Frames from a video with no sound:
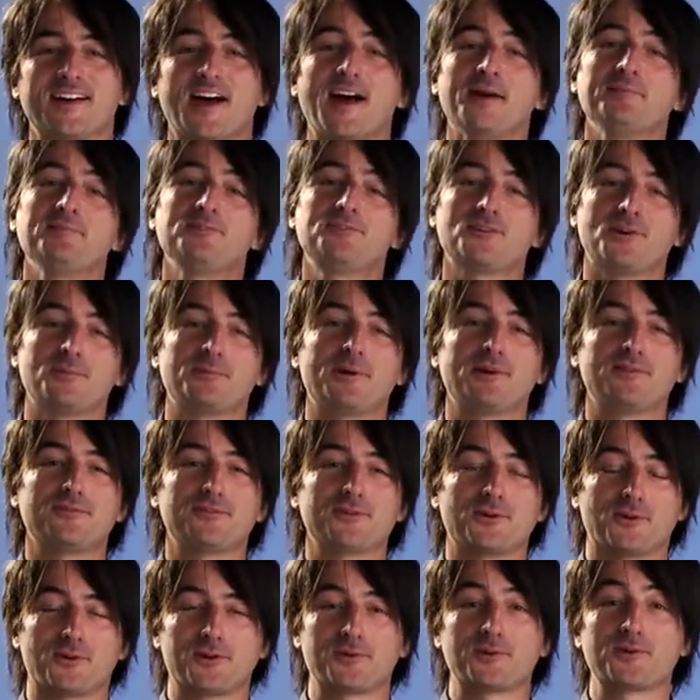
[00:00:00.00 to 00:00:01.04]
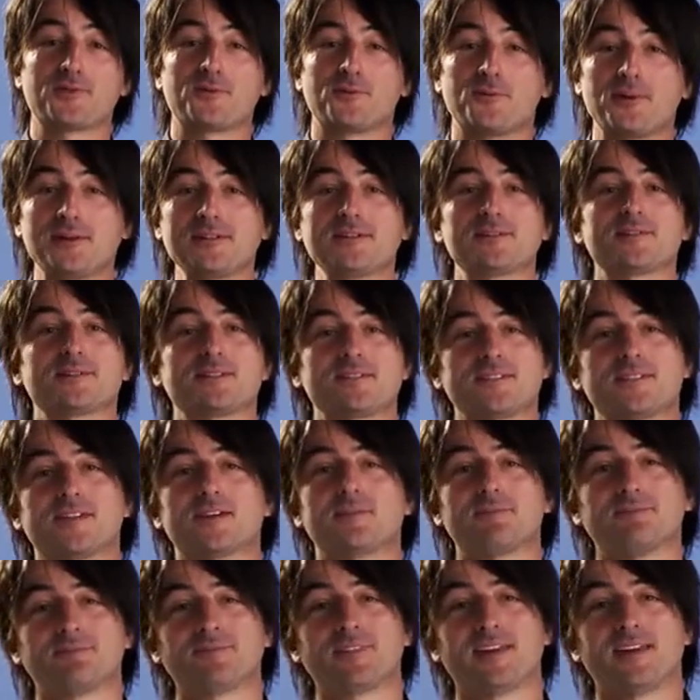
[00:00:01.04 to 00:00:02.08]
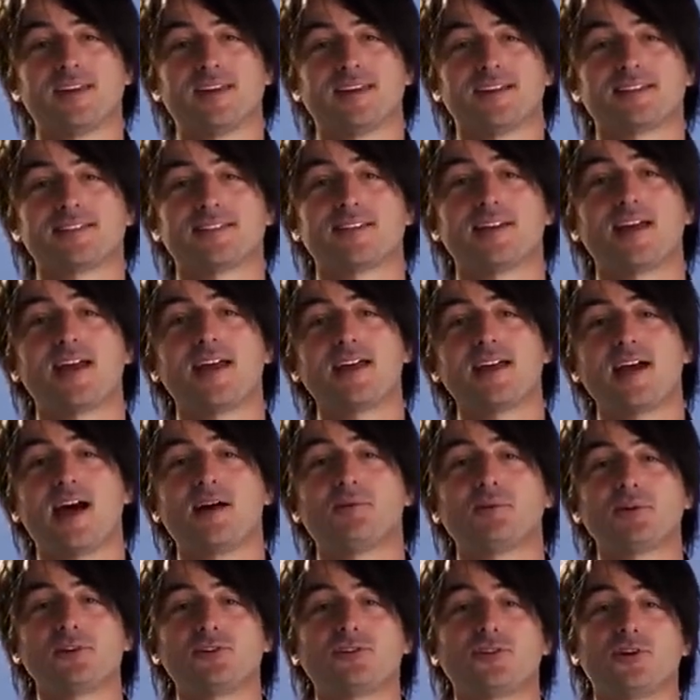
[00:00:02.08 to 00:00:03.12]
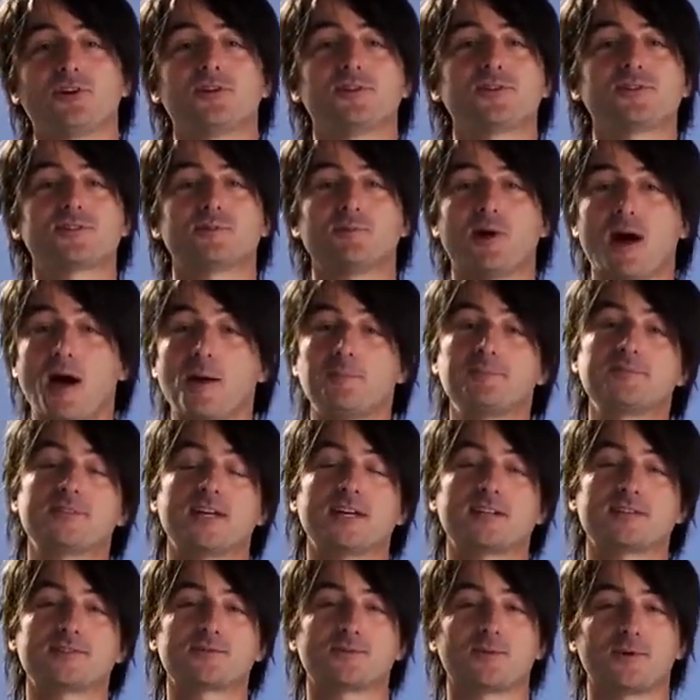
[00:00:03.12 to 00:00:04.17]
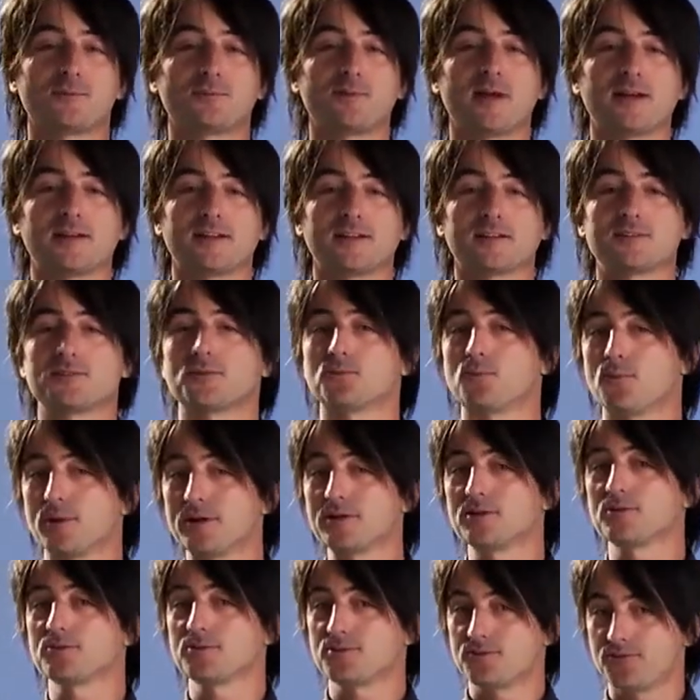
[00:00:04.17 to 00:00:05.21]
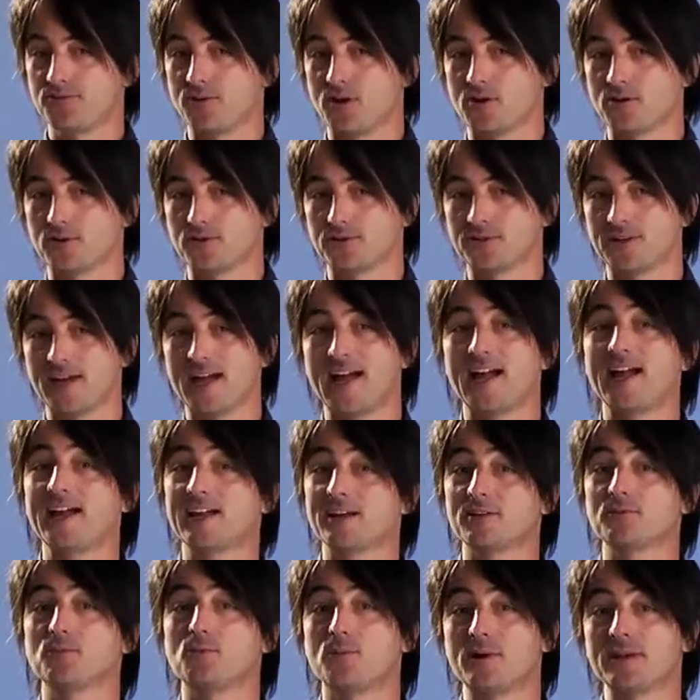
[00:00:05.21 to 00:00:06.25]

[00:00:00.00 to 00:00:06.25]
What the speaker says: I'm Joe Belfiore with the Windows team. Today I want to show you some updates we're making to Windows Phone and